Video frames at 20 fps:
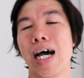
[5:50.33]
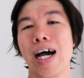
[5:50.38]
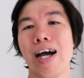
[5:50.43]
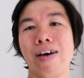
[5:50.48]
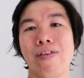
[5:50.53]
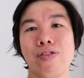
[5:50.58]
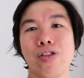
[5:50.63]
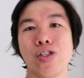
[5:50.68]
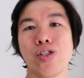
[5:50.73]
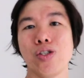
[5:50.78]
I
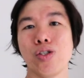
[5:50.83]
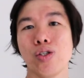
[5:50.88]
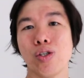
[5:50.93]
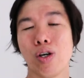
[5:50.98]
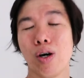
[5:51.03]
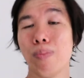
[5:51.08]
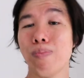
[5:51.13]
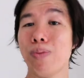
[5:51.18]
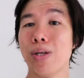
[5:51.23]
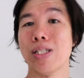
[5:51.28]
have to
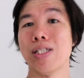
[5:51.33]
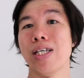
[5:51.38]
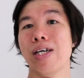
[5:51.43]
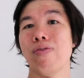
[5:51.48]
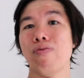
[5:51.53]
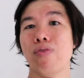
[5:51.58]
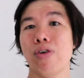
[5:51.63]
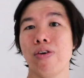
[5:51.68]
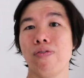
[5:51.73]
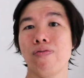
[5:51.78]

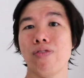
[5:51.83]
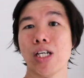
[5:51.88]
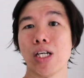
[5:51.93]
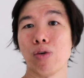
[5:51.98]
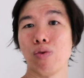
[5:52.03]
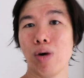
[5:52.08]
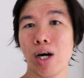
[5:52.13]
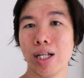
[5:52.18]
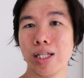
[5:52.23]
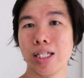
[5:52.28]
compensate with the
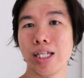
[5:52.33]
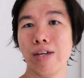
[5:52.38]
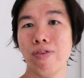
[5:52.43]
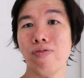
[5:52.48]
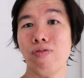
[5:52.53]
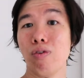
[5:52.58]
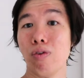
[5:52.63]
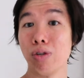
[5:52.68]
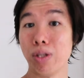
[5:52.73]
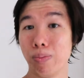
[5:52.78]
quality
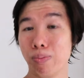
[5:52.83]
for the